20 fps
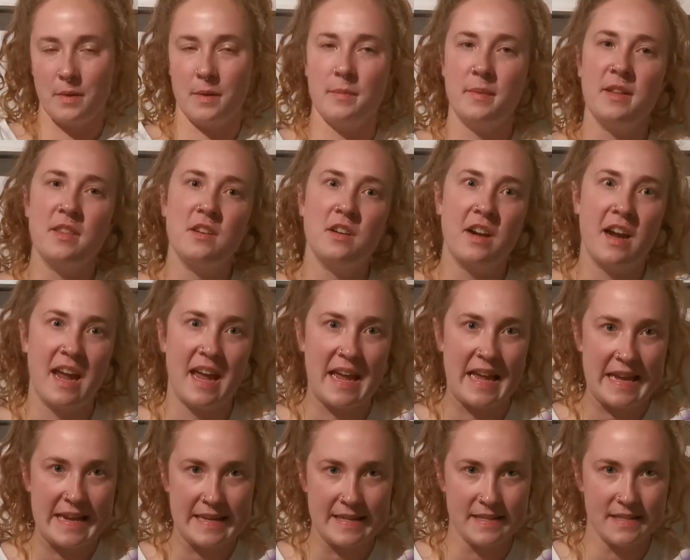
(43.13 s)
My mother
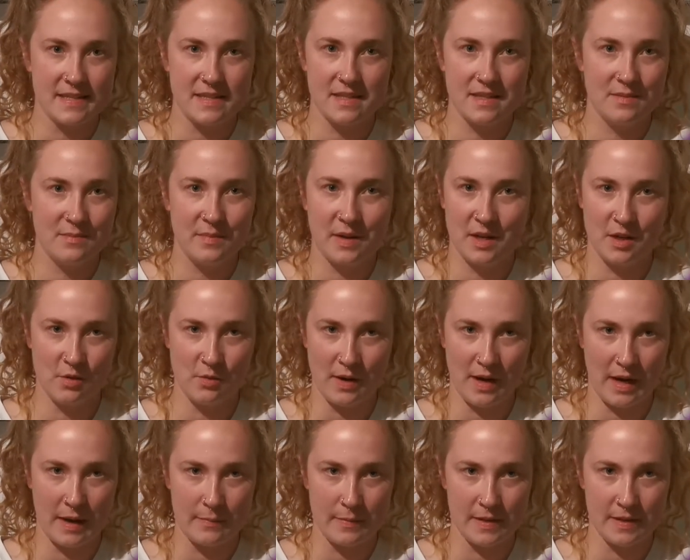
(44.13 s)
hates my new
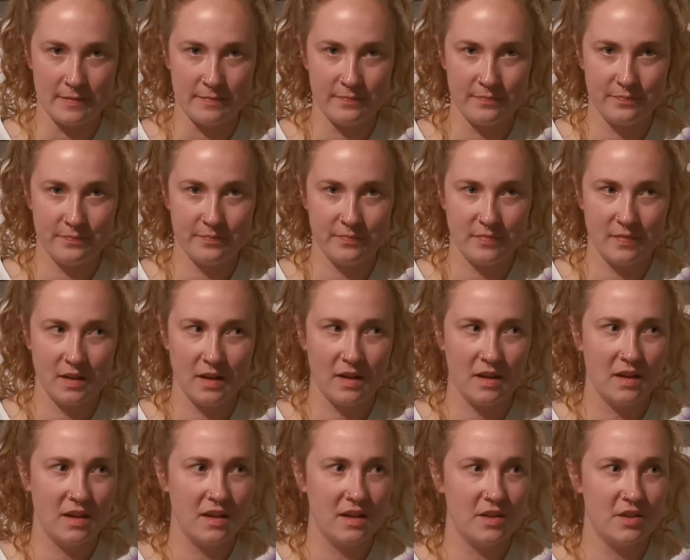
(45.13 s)
habit.
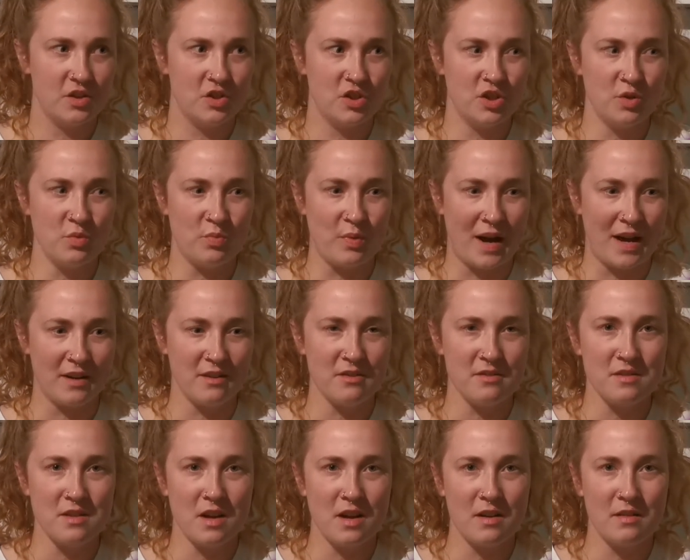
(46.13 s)
She
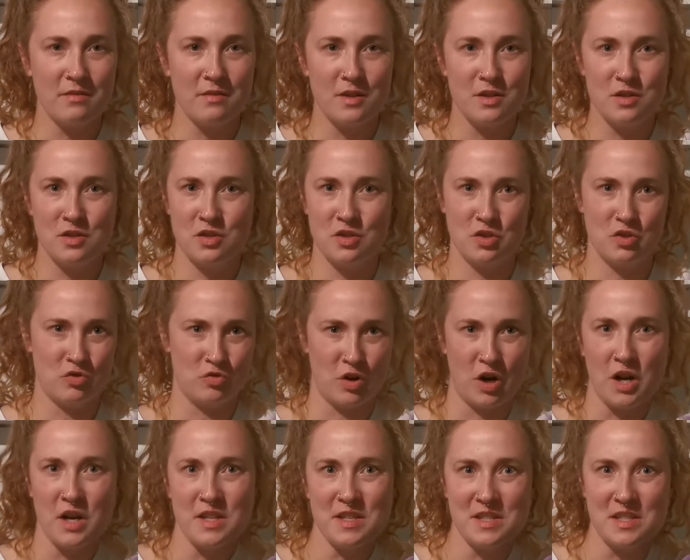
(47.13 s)
rattles off
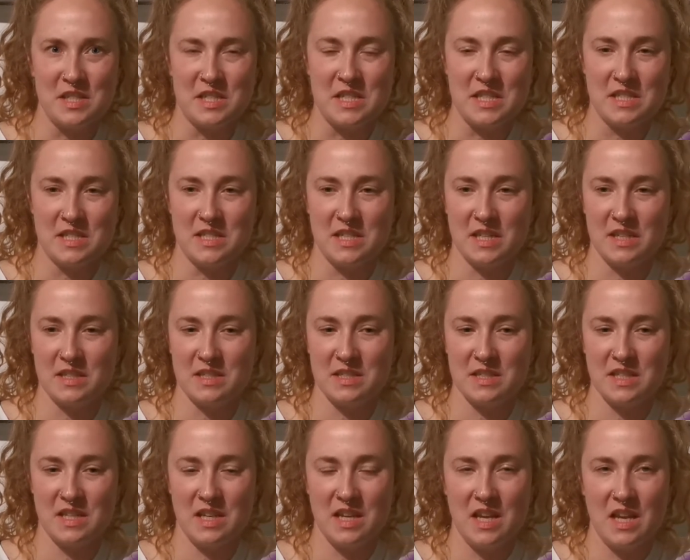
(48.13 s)
straw
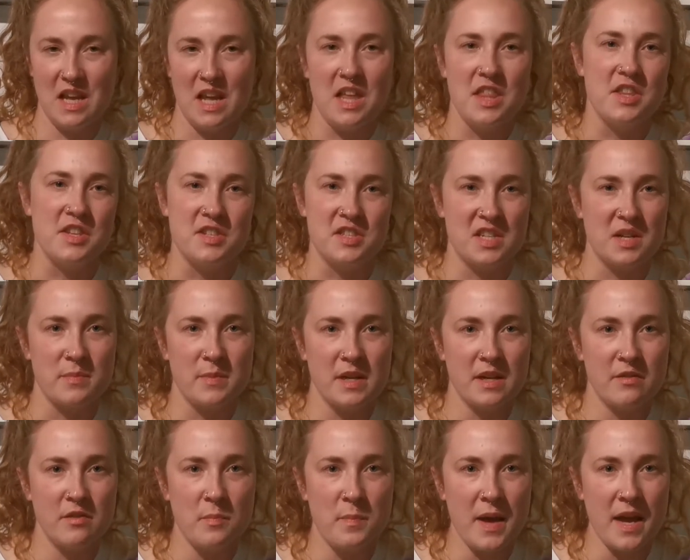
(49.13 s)
statistics. The
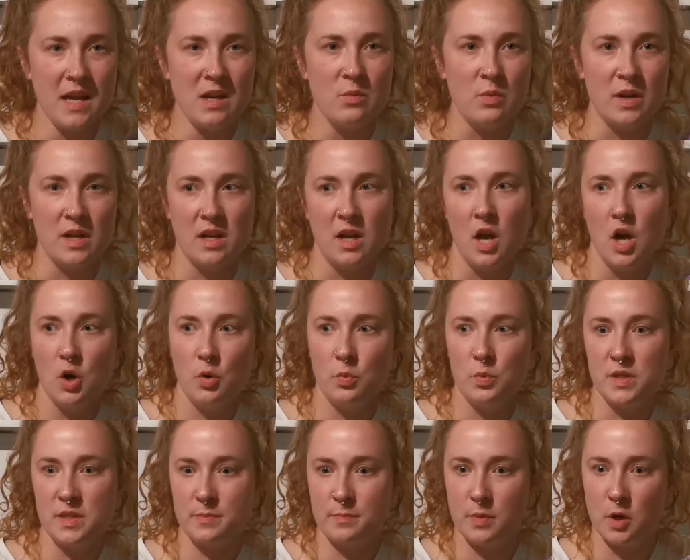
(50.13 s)
stomach of a penguin
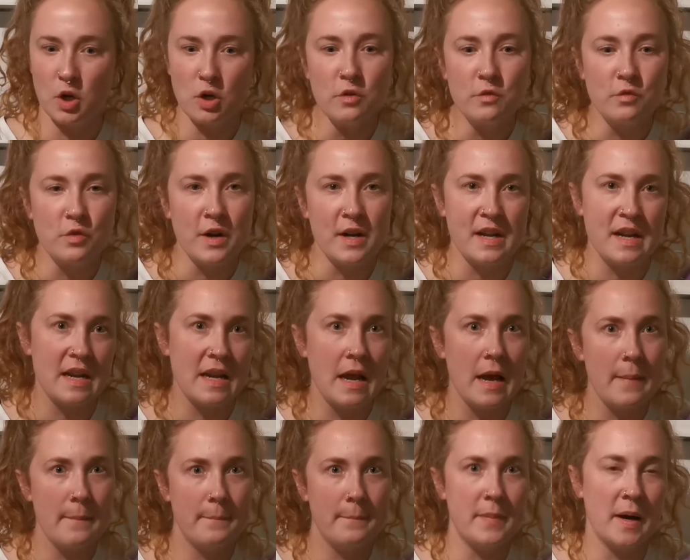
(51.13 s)
was perforated
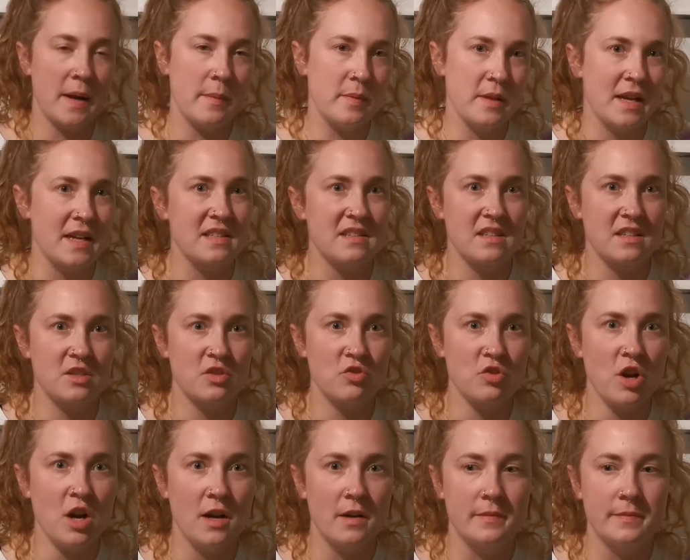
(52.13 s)
by a plastic
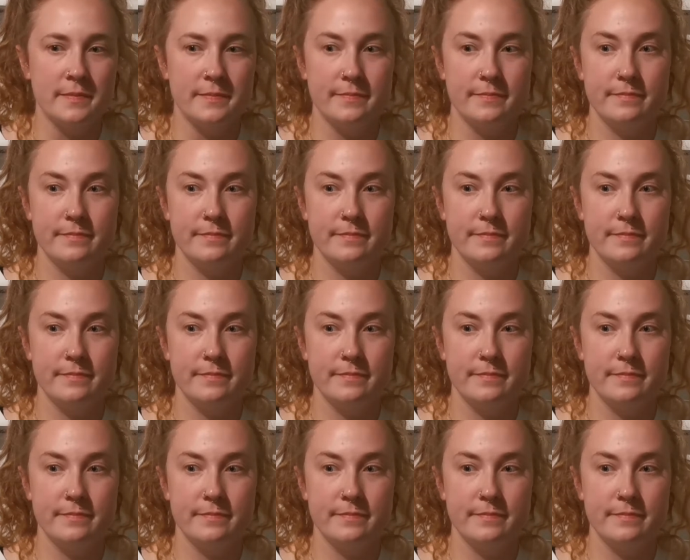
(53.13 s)
straw.